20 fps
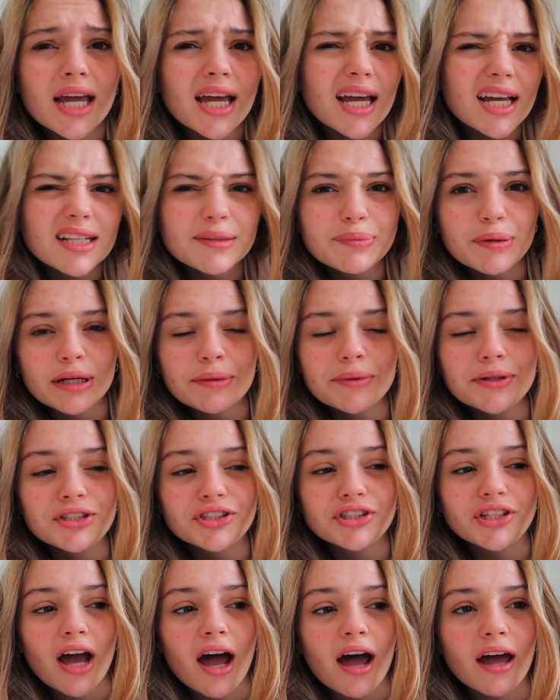it's pretty
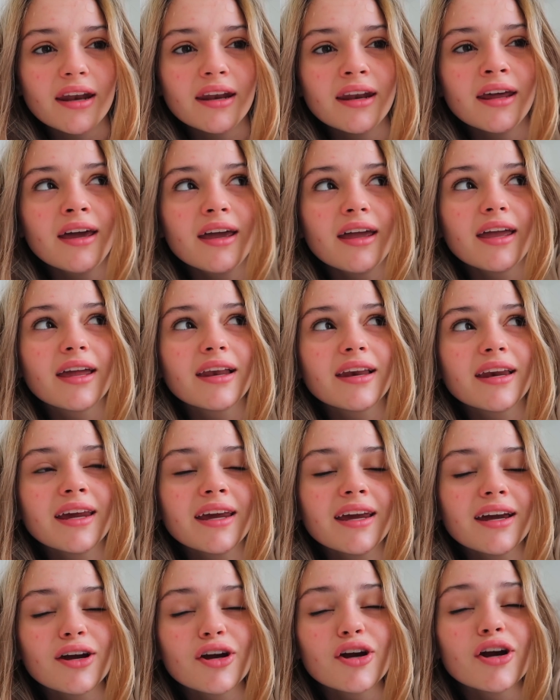much done in
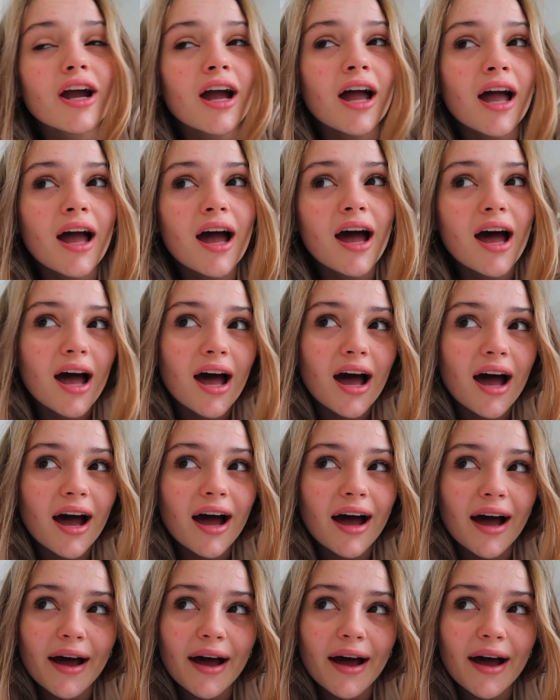here. Yeah,